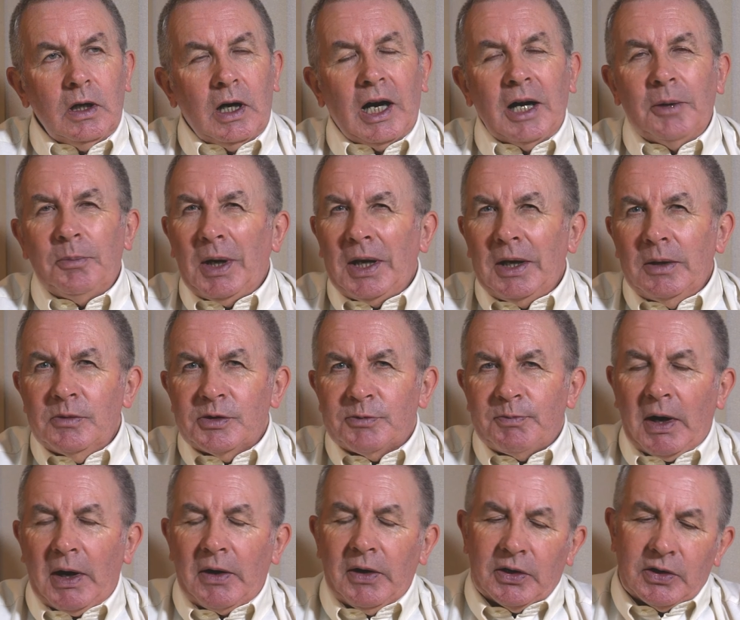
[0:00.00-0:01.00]
Hi, my name is
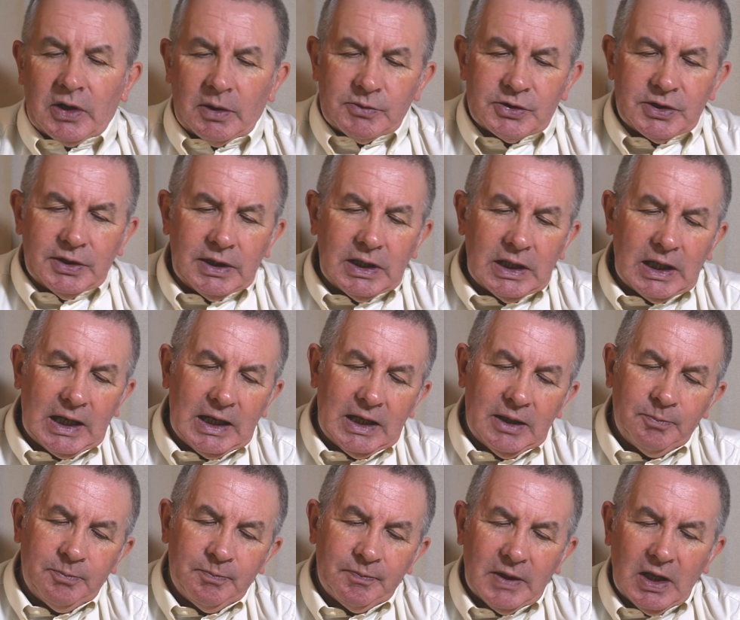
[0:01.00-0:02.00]
Barry Crampton.
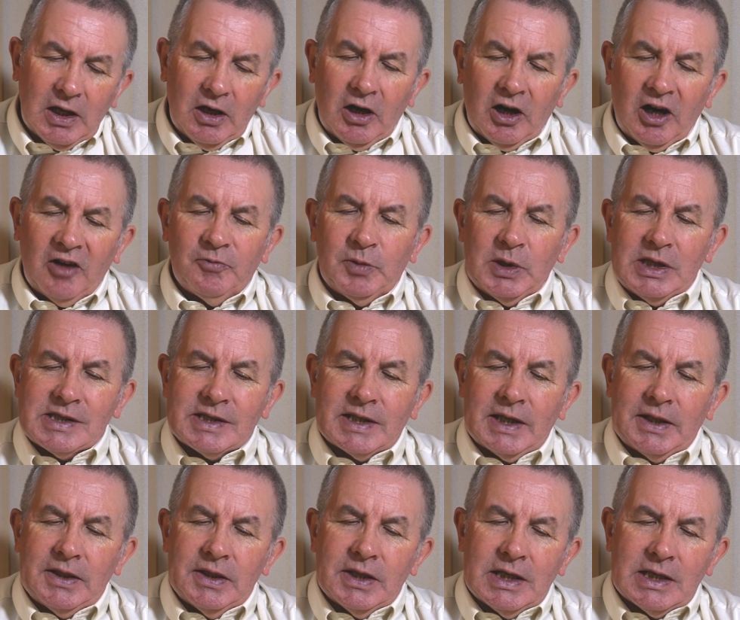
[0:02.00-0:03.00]
I've been
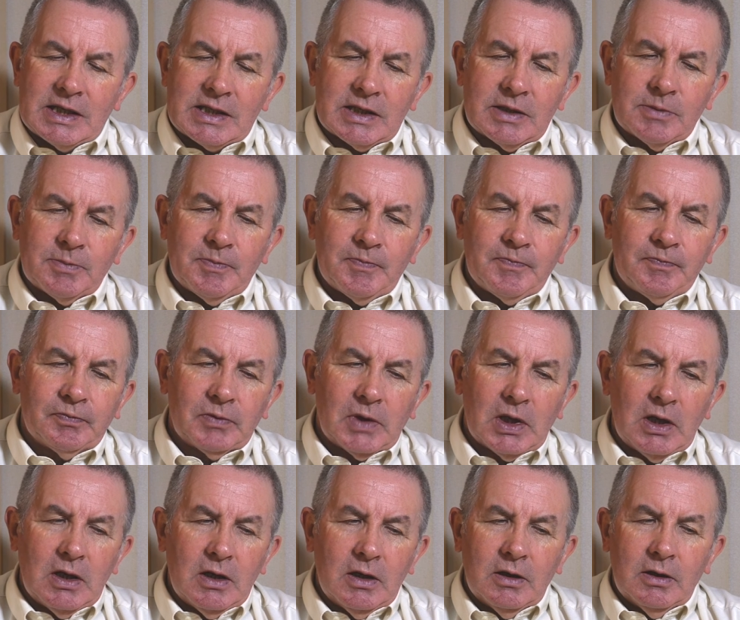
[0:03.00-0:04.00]
sent this
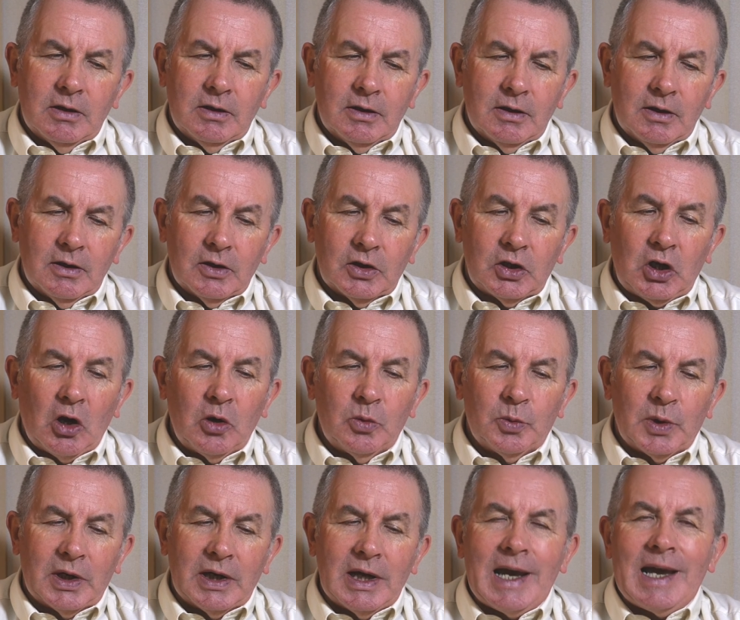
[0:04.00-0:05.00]
Cobra